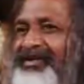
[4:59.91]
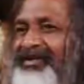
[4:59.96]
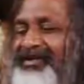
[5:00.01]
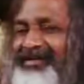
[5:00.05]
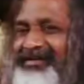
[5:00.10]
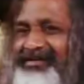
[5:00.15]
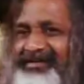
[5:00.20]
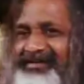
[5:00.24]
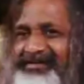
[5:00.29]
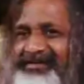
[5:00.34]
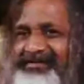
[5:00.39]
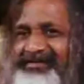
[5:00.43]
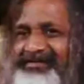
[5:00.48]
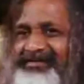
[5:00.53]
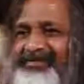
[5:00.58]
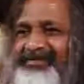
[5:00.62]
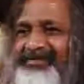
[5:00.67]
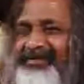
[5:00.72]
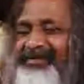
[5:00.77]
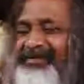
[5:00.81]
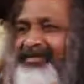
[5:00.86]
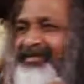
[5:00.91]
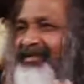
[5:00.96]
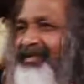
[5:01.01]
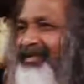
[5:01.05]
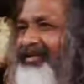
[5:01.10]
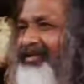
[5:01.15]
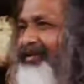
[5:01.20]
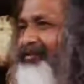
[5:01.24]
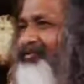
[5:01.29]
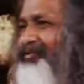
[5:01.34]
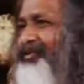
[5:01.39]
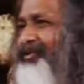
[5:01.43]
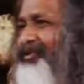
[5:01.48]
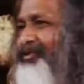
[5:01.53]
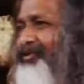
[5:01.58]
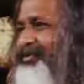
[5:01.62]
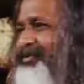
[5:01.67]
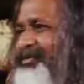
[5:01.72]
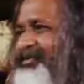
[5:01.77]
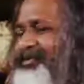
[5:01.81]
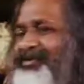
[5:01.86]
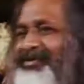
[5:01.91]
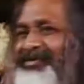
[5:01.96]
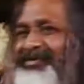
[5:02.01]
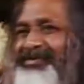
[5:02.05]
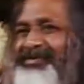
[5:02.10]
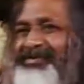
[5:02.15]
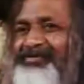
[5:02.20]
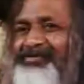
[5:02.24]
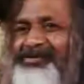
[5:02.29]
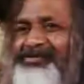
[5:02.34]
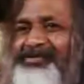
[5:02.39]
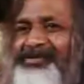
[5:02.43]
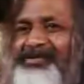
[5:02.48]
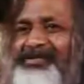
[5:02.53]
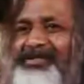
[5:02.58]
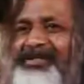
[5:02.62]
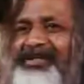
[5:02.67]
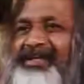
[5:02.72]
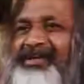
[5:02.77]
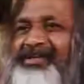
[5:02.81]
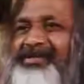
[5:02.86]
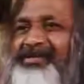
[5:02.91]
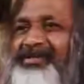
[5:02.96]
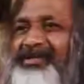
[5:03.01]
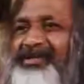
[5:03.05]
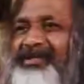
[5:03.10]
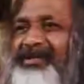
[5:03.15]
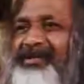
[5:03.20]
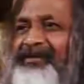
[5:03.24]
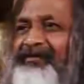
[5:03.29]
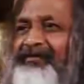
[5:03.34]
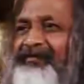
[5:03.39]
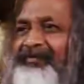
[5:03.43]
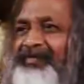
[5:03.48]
and didn't get upset on this, which was the daily routine.